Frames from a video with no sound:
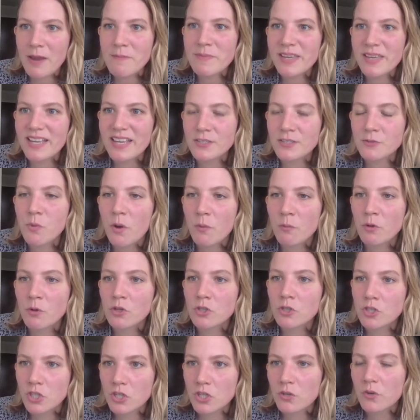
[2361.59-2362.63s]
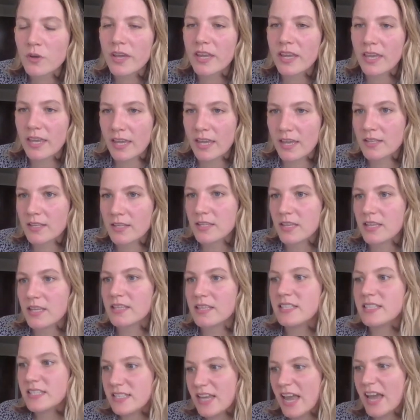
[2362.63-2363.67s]
Because what mm. we're doing is
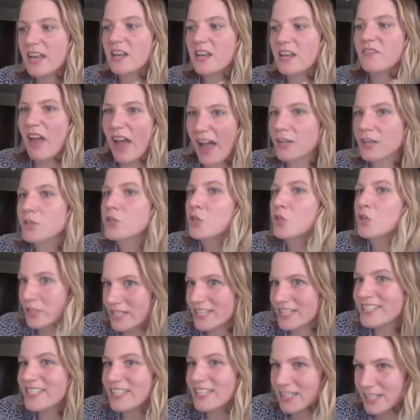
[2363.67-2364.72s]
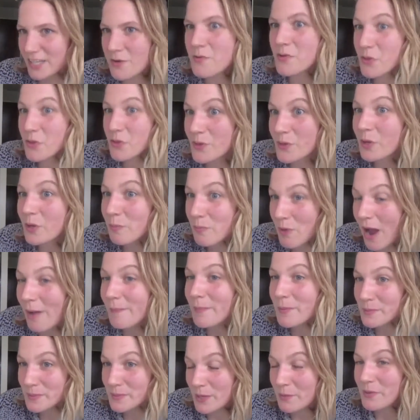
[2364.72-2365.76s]
instead of actually dealing with the real
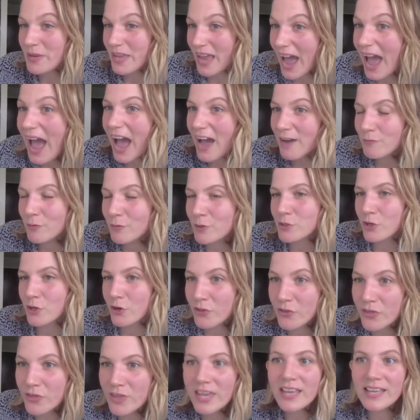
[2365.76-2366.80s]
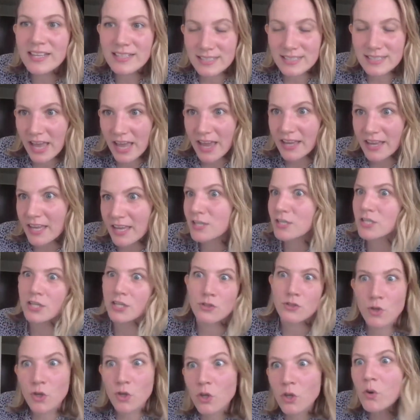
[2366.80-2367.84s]
problems that we have, which are things like
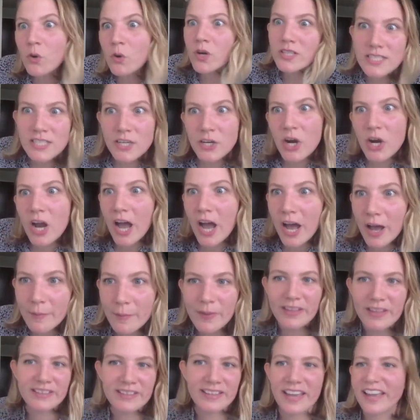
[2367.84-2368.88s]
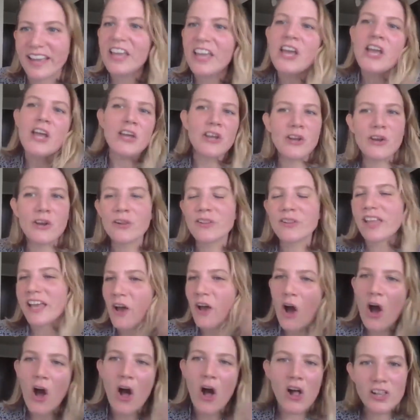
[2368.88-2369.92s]
industrial corn syrup and like, you know, like
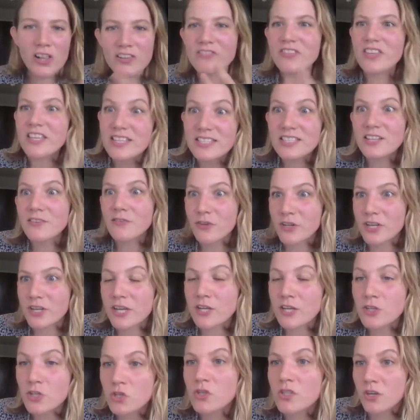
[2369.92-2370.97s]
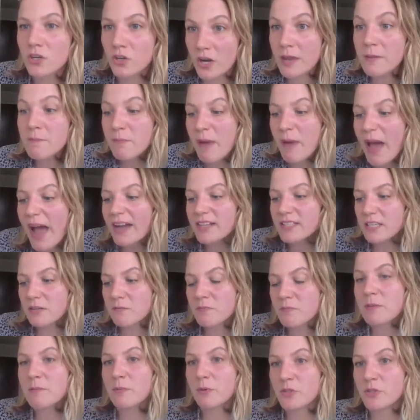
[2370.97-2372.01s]
all of these different issues that are impacting
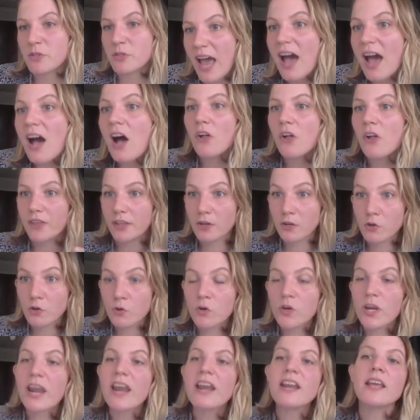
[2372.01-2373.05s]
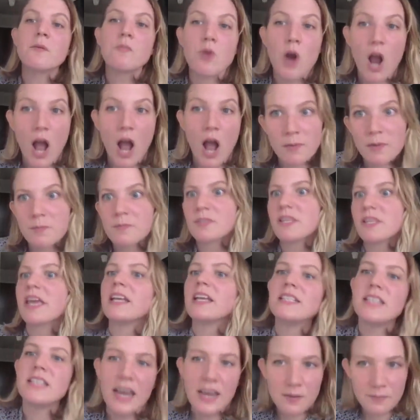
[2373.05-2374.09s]
people's health and creating problems like
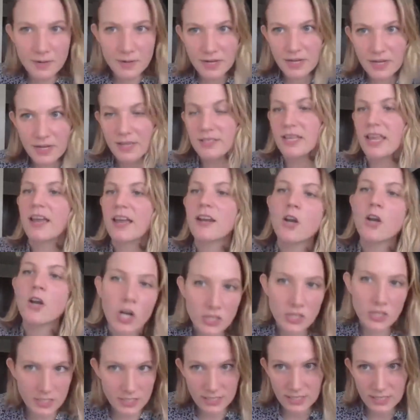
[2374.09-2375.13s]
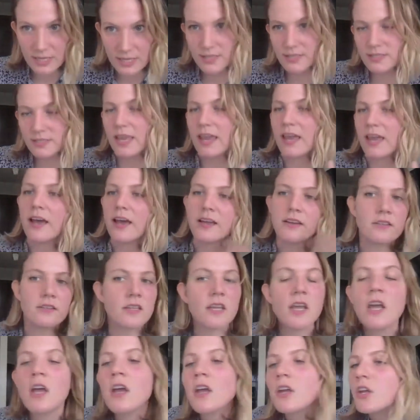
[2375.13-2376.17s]
diabetes and heart disease and,
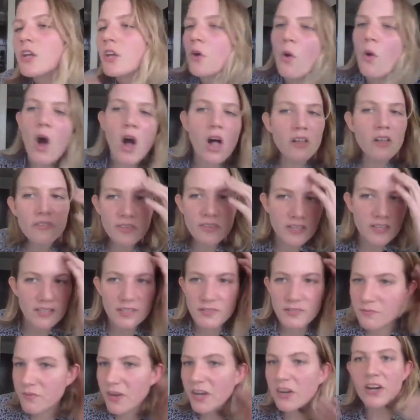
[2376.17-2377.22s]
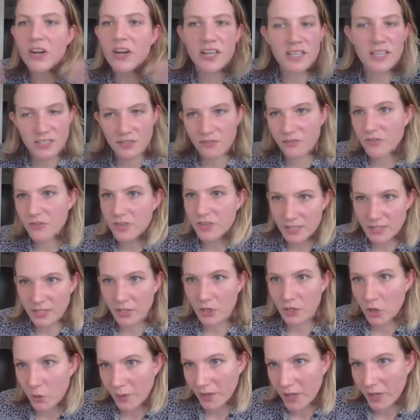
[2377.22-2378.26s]
you know, all of these various different things that are
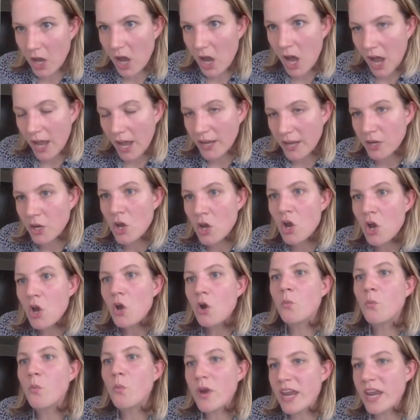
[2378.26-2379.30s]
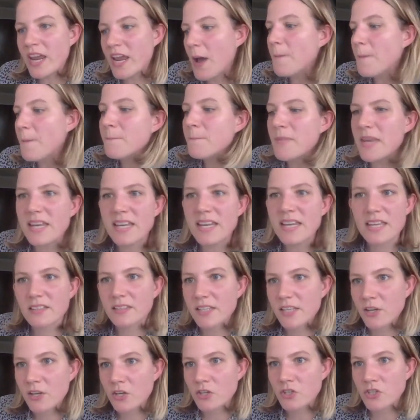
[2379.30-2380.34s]
going on, we
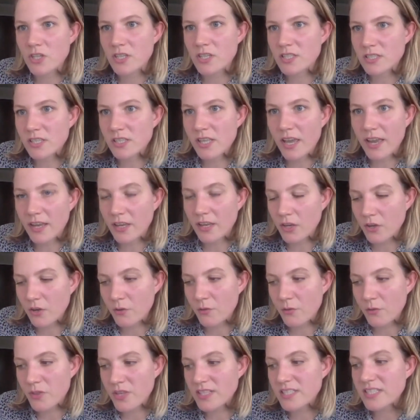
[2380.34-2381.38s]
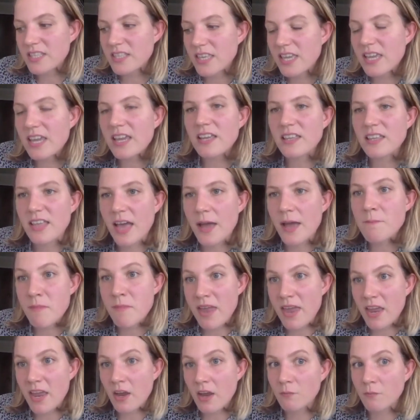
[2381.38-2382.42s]
immediately are just like you know this thing that
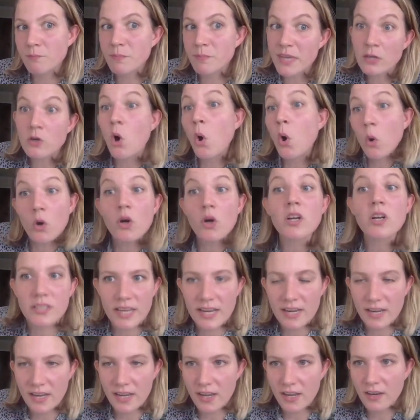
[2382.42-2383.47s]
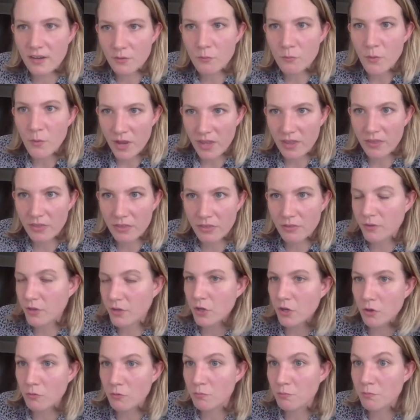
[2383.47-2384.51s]
may be correlated with you
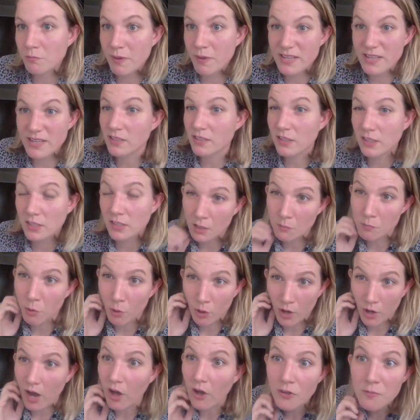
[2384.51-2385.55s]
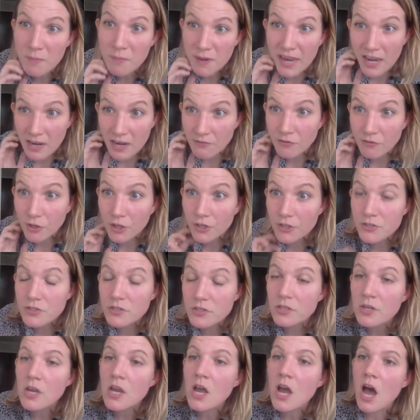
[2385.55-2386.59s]
know basically like poor health behaviors
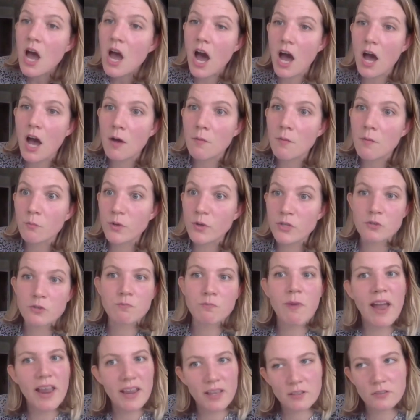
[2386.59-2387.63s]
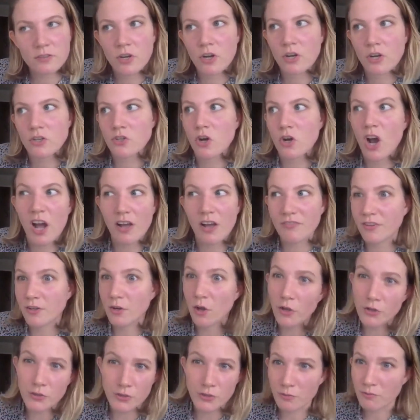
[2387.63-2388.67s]
um, which by and large are often
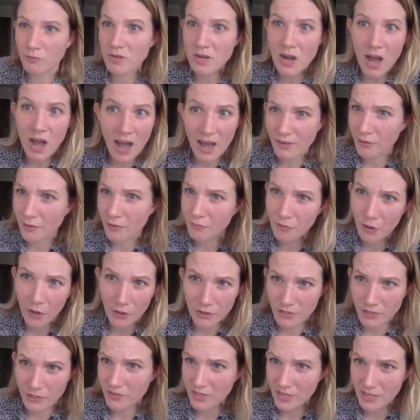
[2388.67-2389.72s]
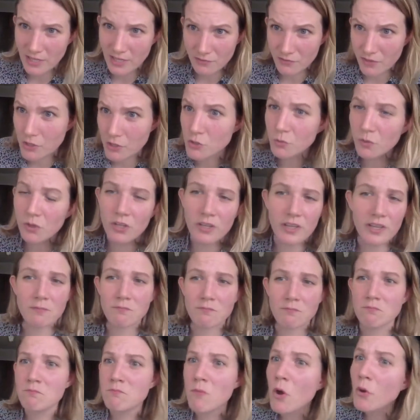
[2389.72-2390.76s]
also not the fault of the individual
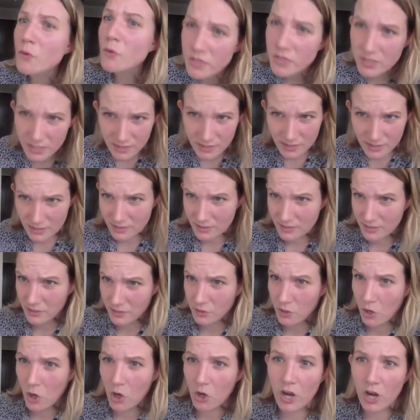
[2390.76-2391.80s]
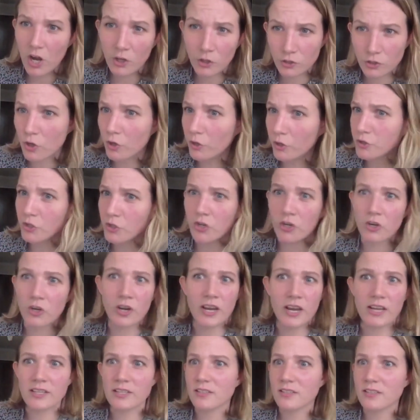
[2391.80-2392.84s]
in most instances in our cult culture
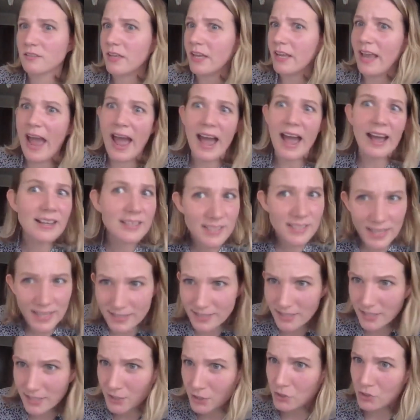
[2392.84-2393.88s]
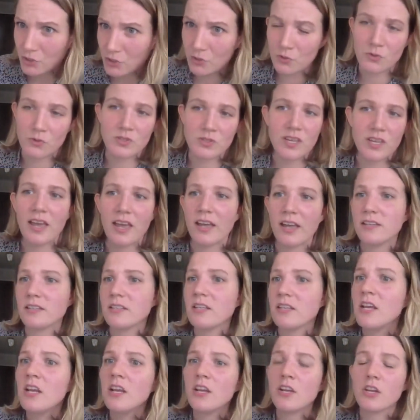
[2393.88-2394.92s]
it's like access issues and
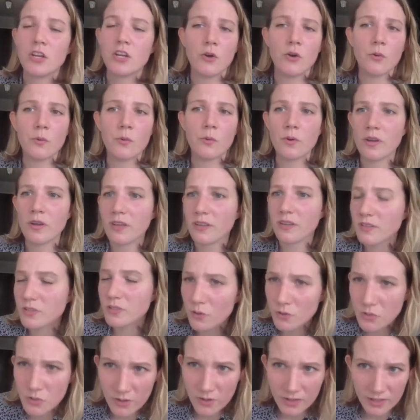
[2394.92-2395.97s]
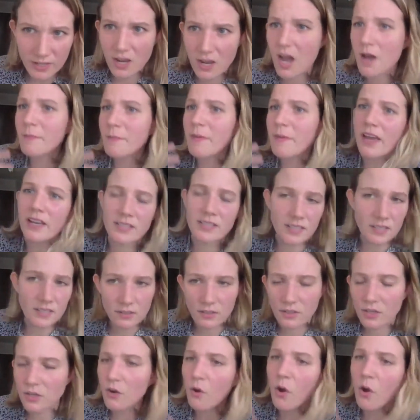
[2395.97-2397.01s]
you know socioeconomics and
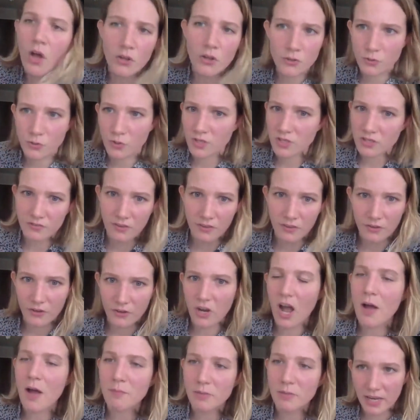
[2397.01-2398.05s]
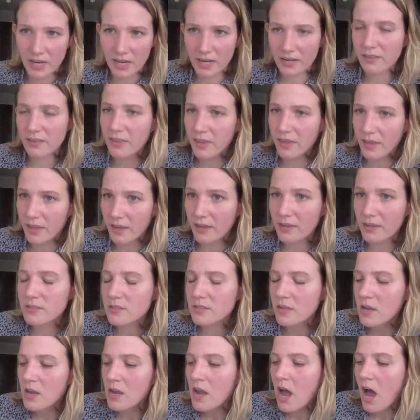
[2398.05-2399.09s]
you know all sorts of other complicated things
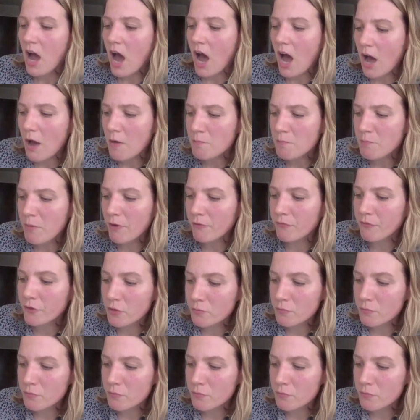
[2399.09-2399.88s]
um, but for the